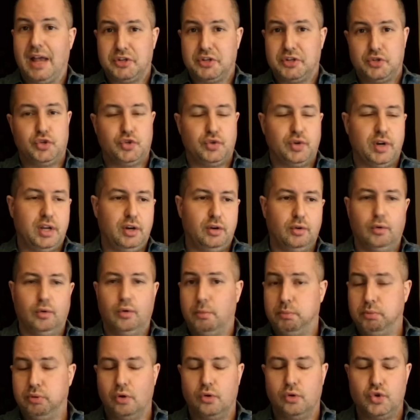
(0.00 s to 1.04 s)
a master
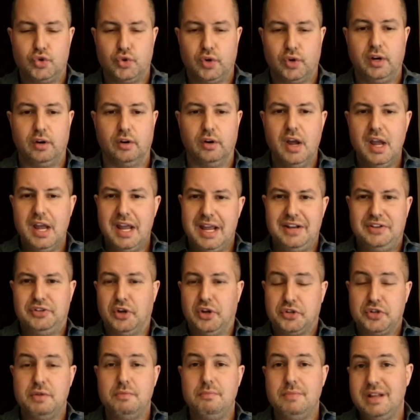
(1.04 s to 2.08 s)
trader or a pro trader,
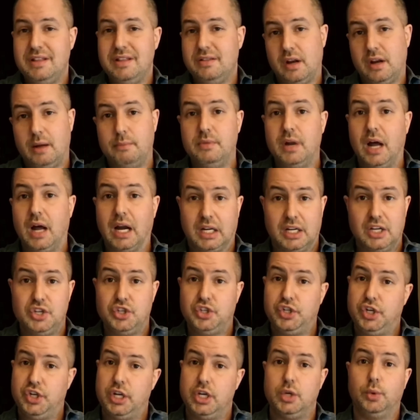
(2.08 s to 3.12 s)
it doesn't mean that I'm not
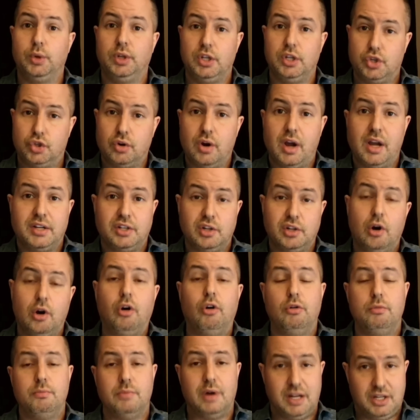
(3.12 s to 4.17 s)
continually trying to
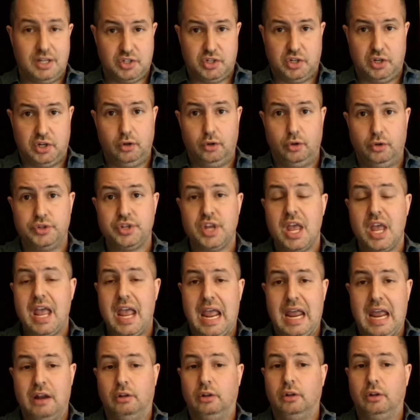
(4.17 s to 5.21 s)
hone my skills
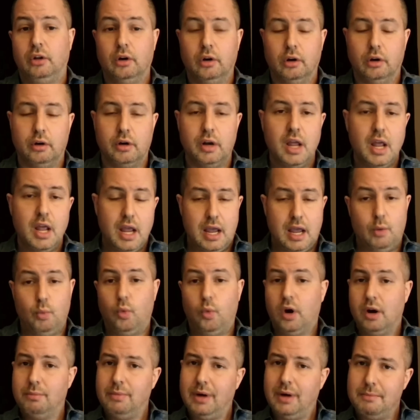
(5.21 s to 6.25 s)
and learn.
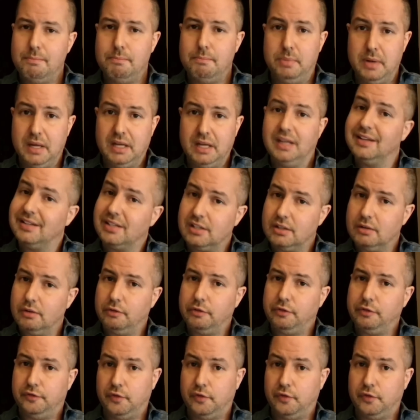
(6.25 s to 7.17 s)
And one of my biggest